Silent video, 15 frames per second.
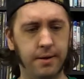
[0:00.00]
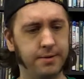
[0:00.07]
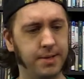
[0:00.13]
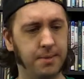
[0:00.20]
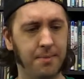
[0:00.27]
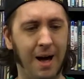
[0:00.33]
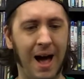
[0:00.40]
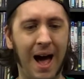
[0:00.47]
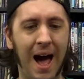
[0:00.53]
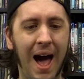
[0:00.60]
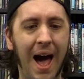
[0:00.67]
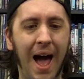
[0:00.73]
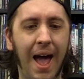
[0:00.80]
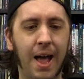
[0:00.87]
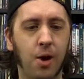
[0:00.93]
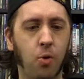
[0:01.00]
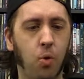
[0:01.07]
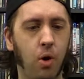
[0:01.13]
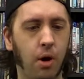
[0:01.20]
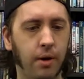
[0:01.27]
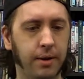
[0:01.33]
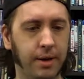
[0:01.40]
Some high
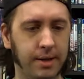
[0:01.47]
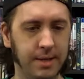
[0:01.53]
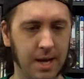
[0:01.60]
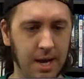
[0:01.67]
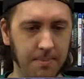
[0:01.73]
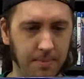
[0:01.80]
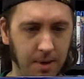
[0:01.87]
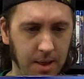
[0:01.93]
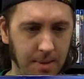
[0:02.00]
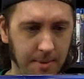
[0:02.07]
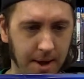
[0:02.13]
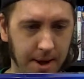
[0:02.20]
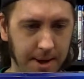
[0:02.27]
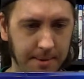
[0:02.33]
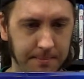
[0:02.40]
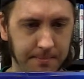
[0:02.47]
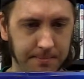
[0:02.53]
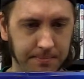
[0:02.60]
quality tape on the back.